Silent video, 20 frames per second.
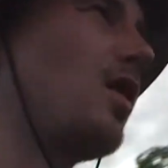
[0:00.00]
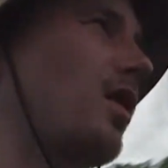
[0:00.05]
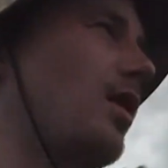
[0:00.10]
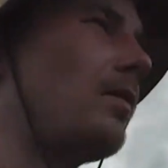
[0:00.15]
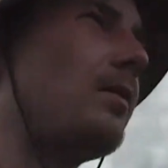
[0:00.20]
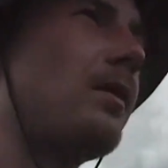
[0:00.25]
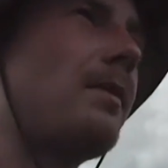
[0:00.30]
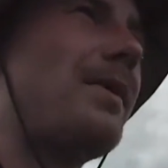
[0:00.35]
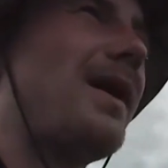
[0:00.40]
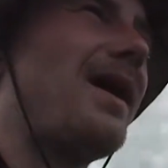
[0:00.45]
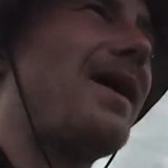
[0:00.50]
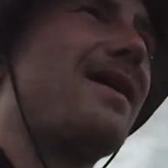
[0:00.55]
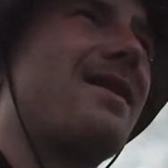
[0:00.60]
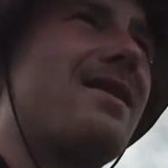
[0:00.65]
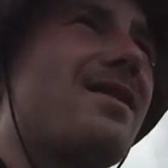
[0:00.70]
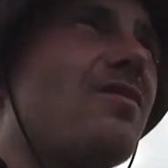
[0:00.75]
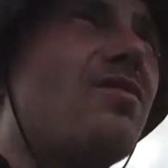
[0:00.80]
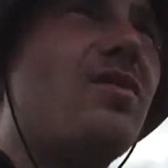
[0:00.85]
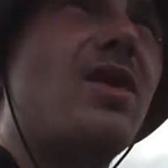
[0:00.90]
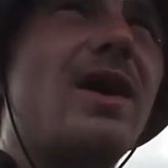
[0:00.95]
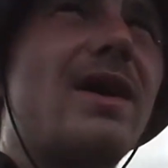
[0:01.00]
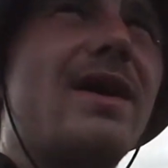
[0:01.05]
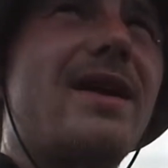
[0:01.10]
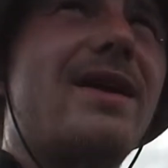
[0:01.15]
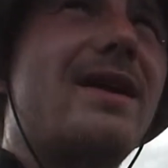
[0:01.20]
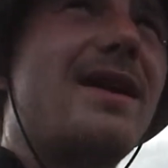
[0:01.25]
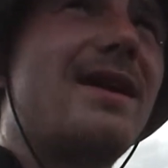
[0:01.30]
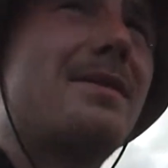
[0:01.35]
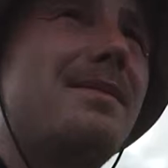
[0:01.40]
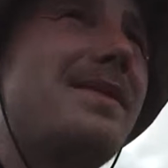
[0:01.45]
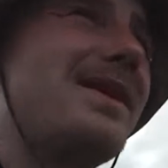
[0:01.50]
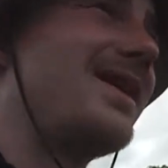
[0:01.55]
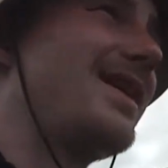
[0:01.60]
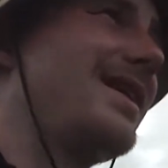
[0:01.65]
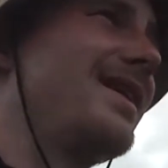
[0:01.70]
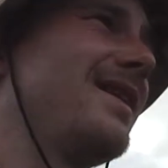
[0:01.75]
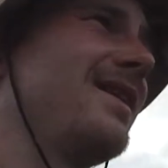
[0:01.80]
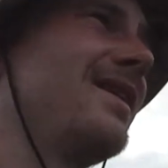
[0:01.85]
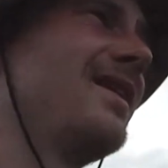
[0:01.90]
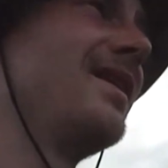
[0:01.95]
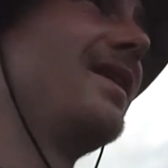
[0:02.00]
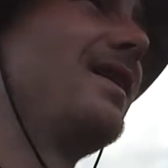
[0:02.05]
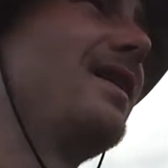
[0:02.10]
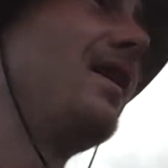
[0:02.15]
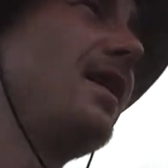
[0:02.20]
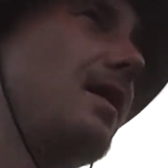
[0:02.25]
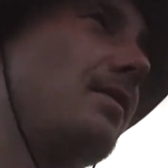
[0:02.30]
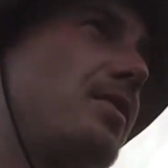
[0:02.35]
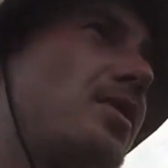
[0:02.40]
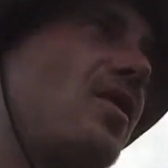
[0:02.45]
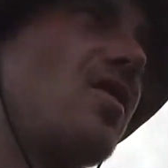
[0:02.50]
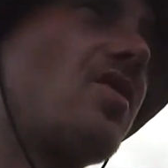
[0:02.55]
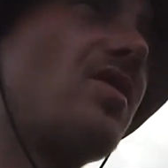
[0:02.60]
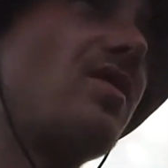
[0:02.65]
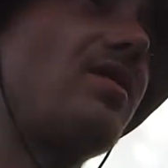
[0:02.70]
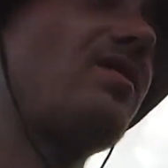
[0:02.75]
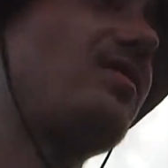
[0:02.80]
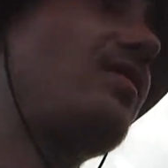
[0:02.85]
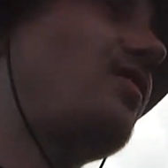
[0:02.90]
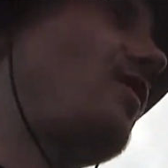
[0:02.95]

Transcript: my back's really killing me. Pushing this